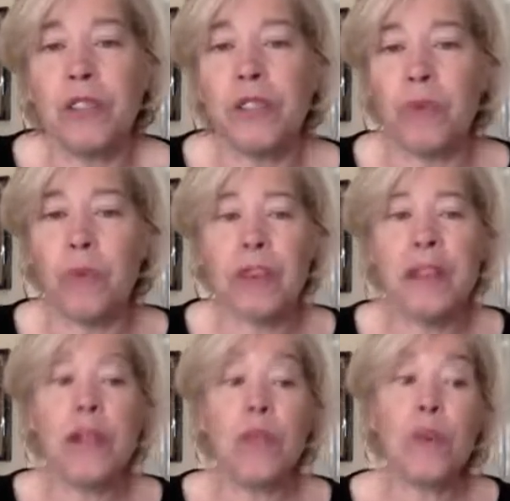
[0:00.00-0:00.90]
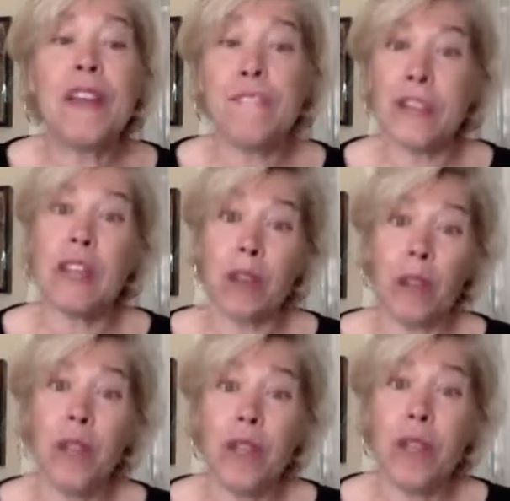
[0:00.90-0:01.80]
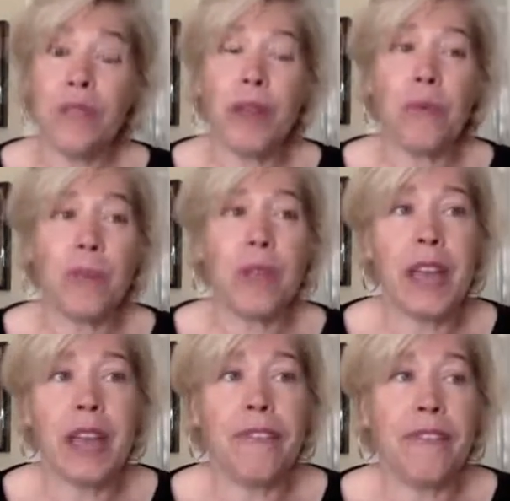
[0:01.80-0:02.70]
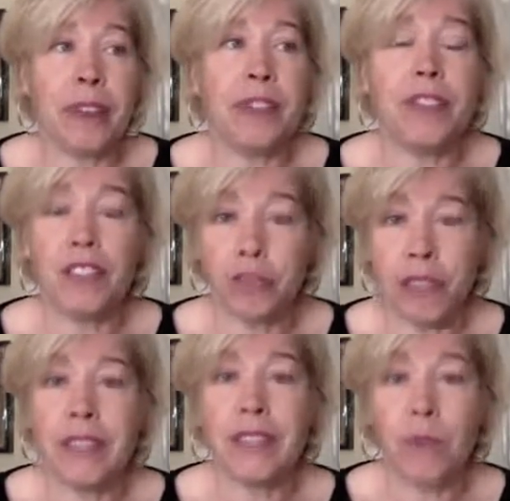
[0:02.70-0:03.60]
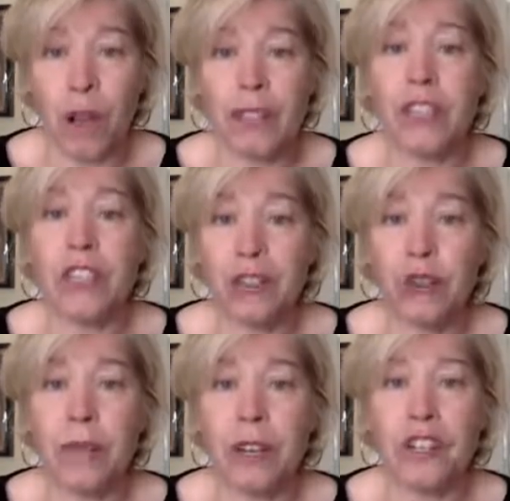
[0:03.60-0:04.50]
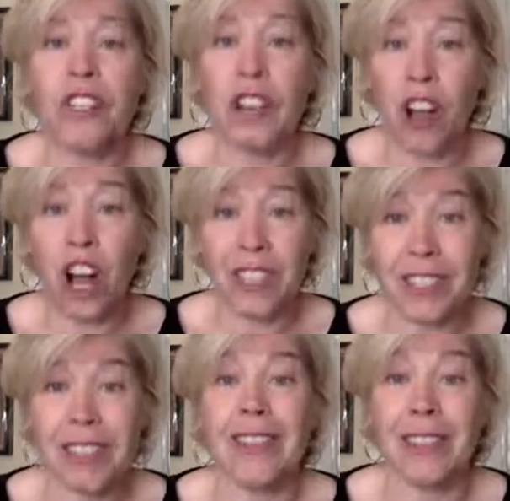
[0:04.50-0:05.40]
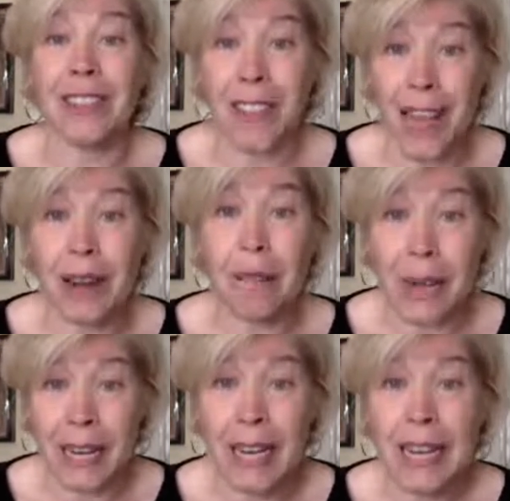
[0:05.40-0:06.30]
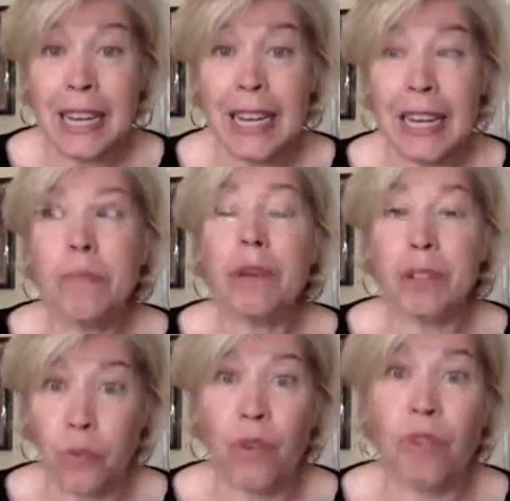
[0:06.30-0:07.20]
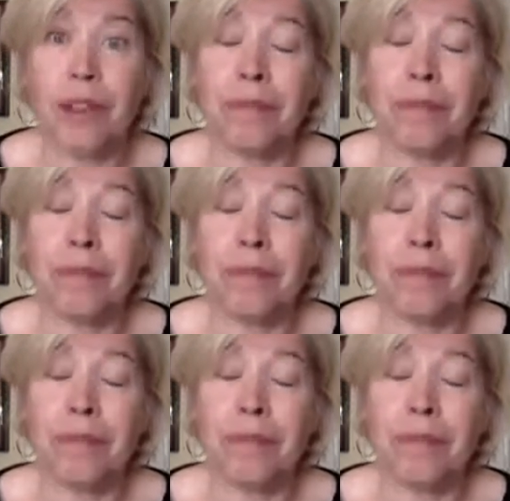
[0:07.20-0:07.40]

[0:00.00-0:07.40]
So we we feel that we have fairly strict quality control measures that cost us a lot of money, mm-hmm. but it's worth it.